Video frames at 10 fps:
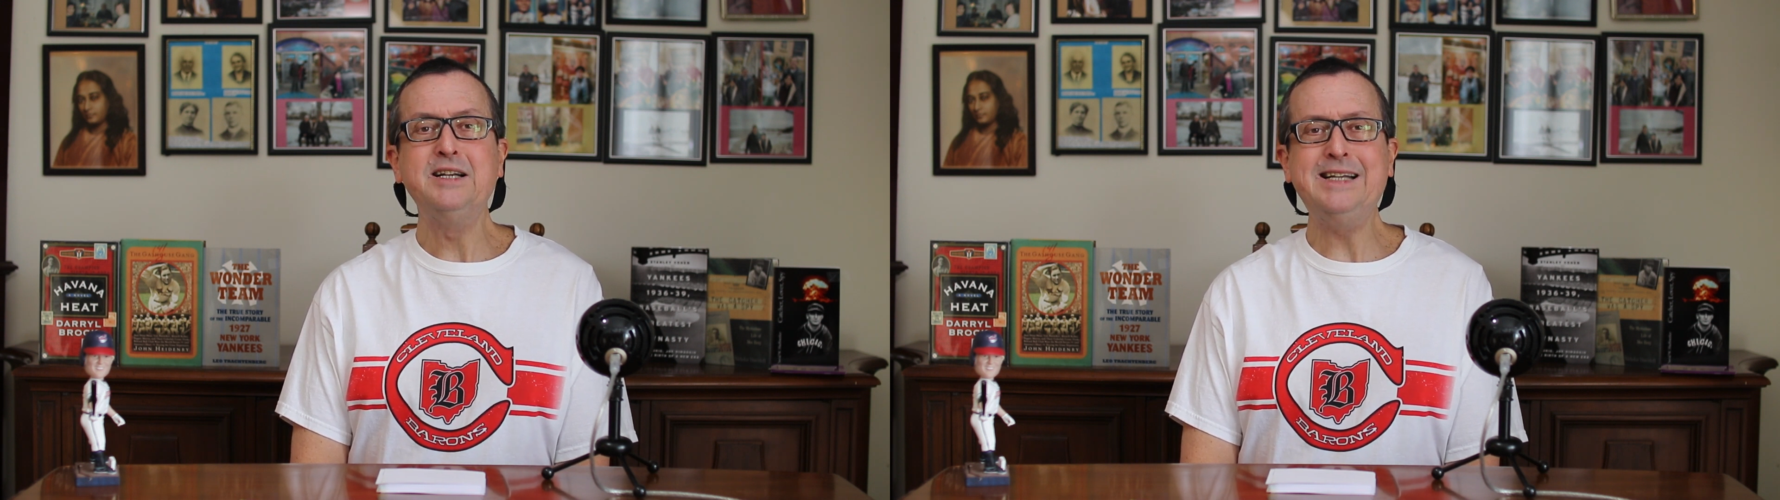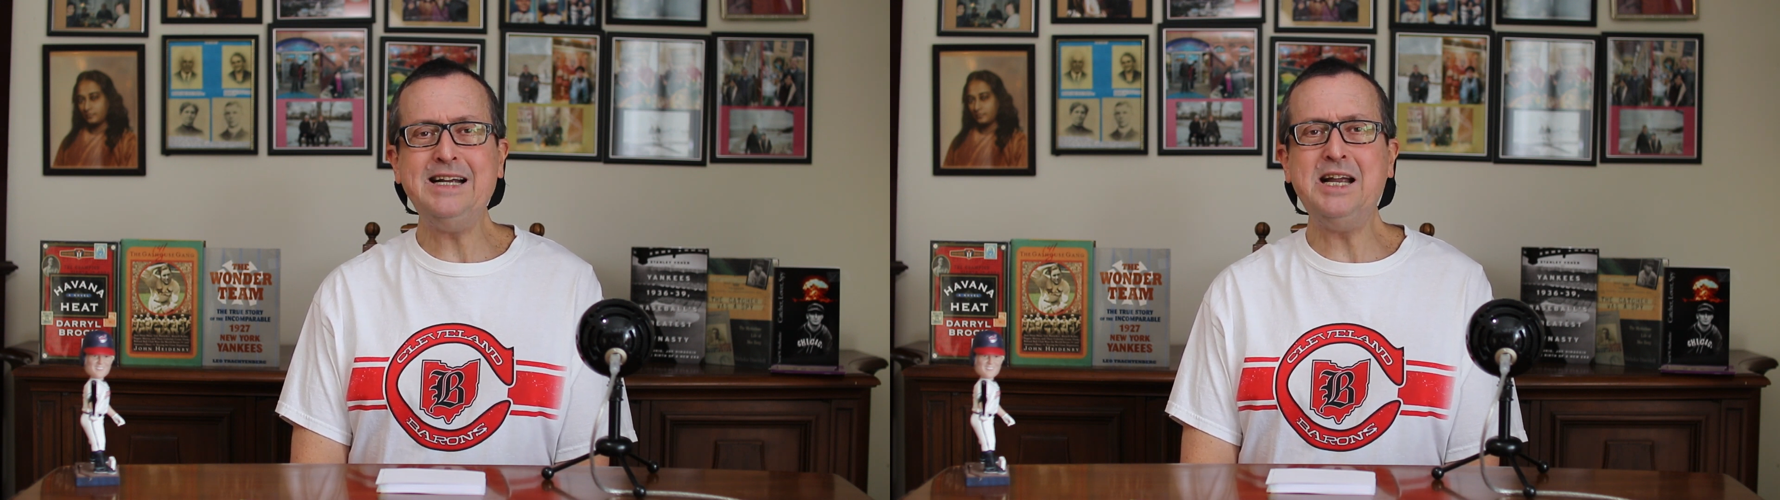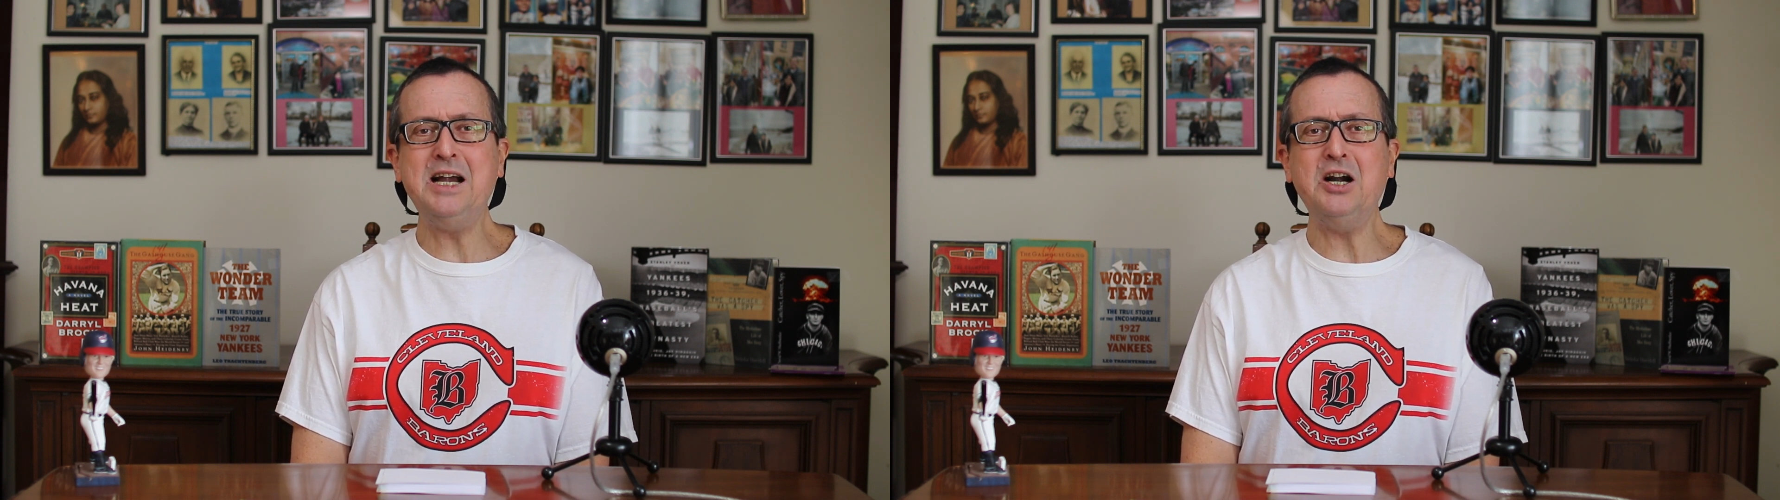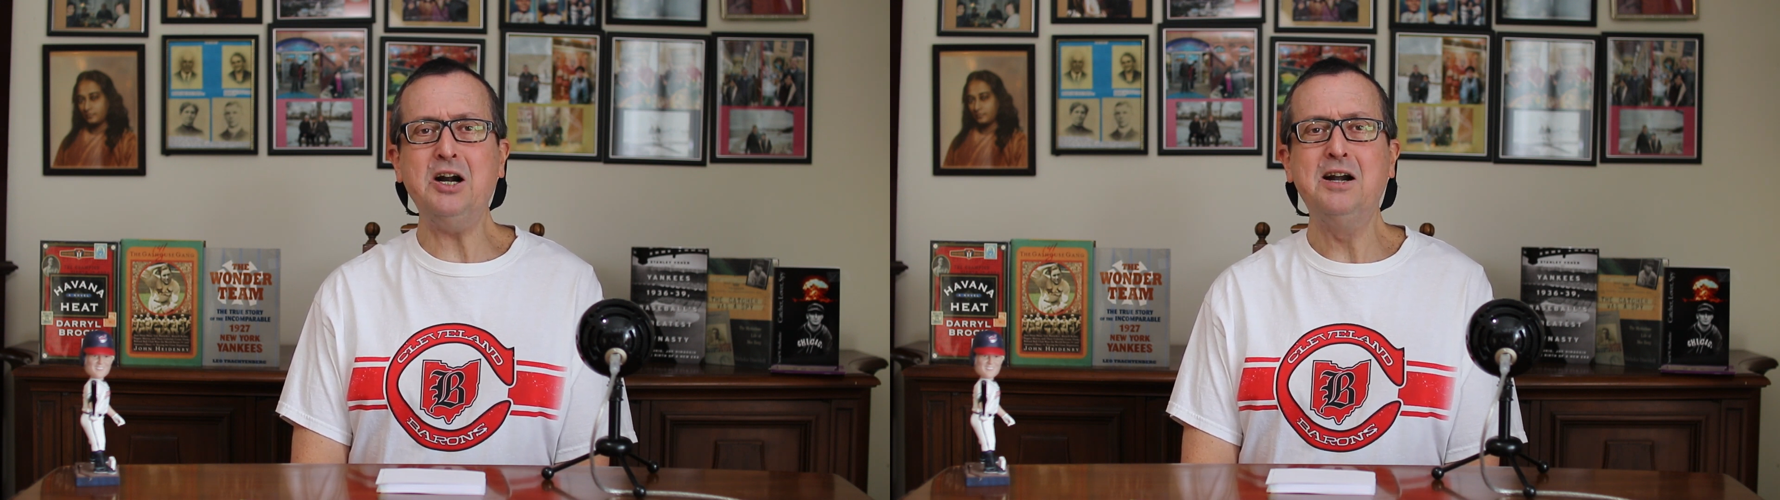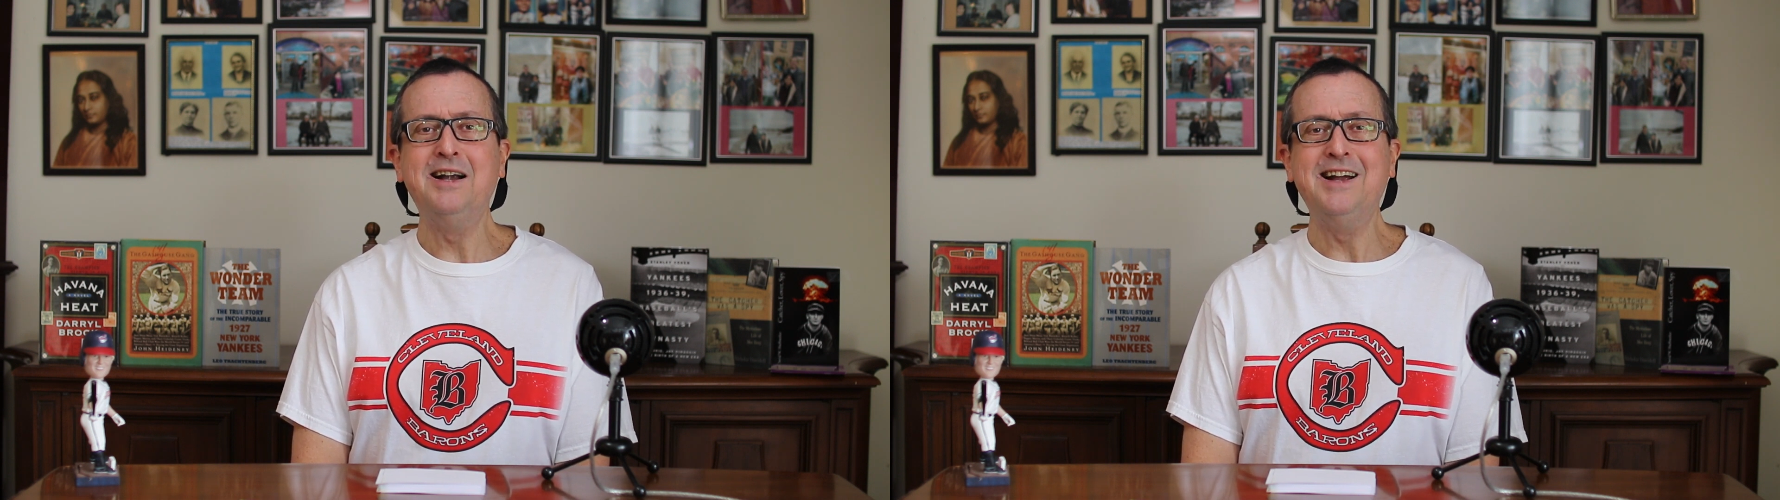Take
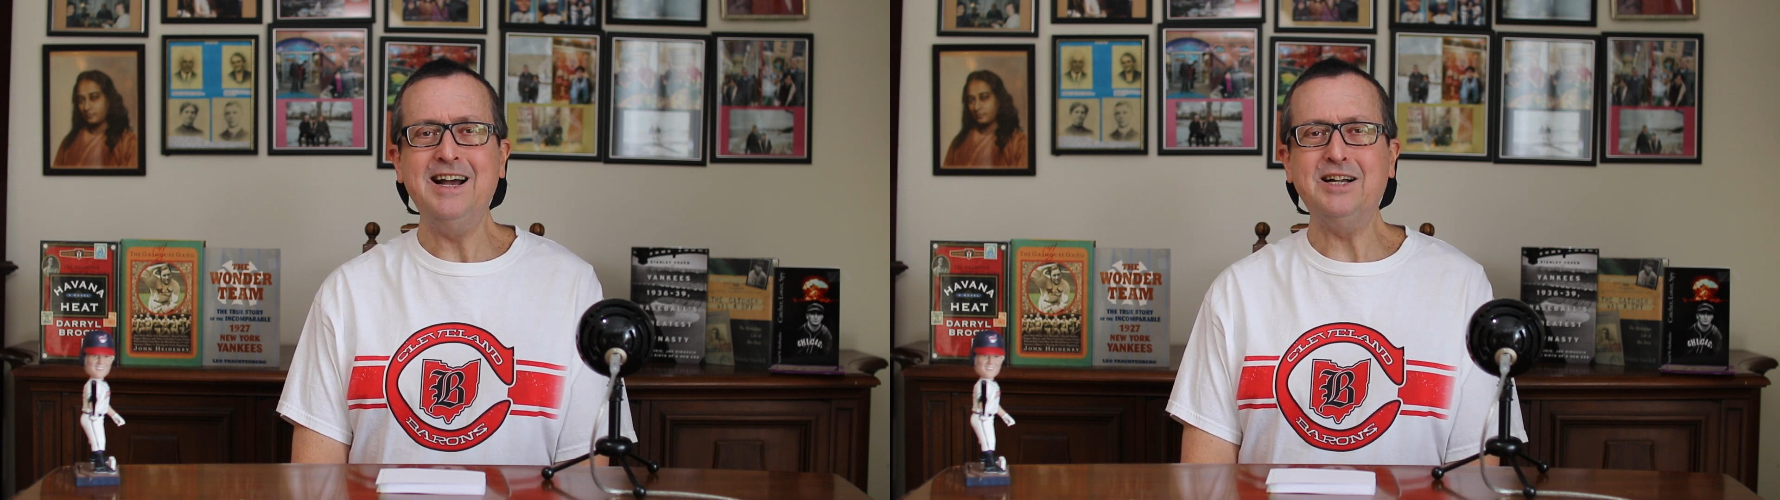care, and